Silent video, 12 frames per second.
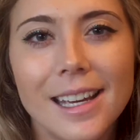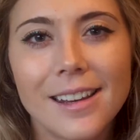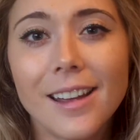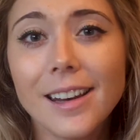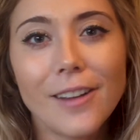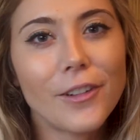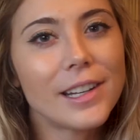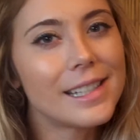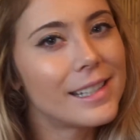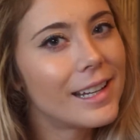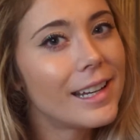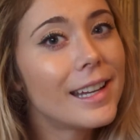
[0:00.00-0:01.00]
Not every
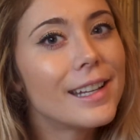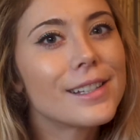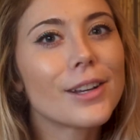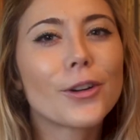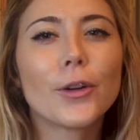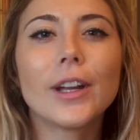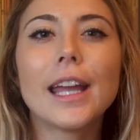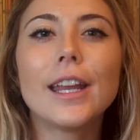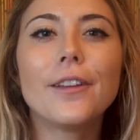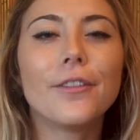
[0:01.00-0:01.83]
city is created